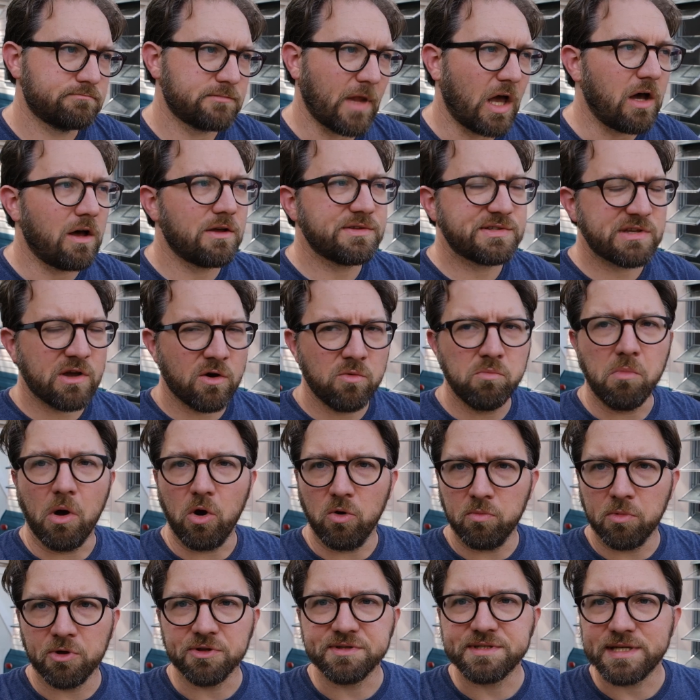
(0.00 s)
Also,
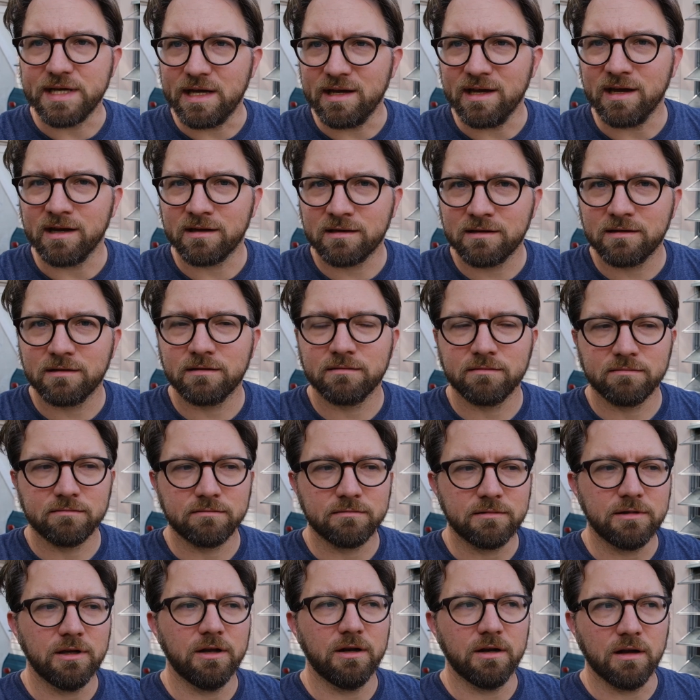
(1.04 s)
mobile tech,
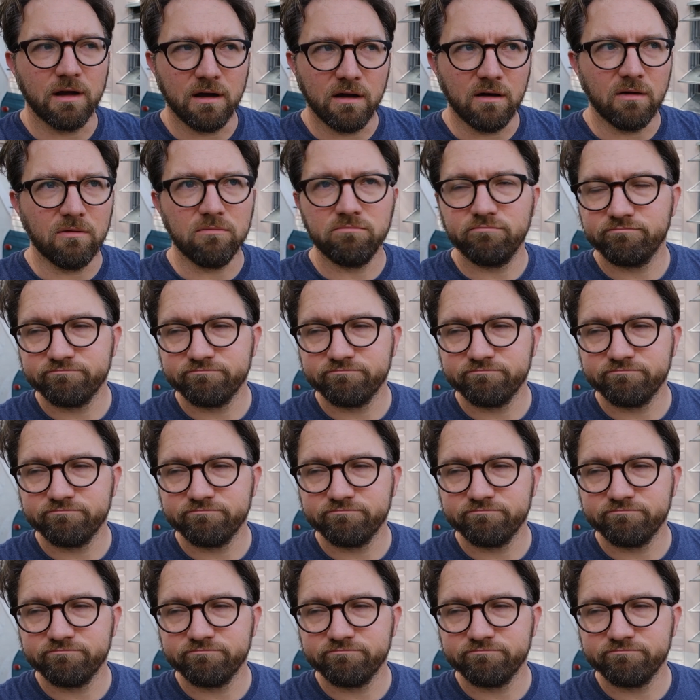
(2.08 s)
you know,